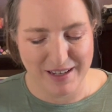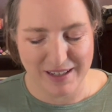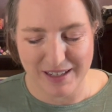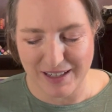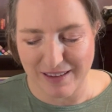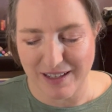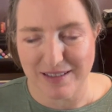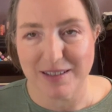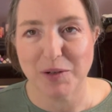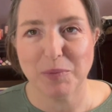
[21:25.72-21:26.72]
getting
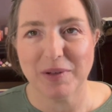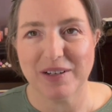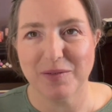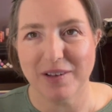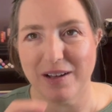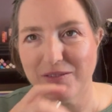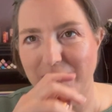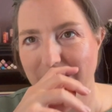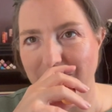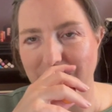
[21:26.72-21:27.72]
things open after
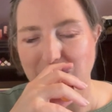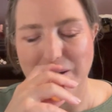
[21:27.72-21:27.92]
having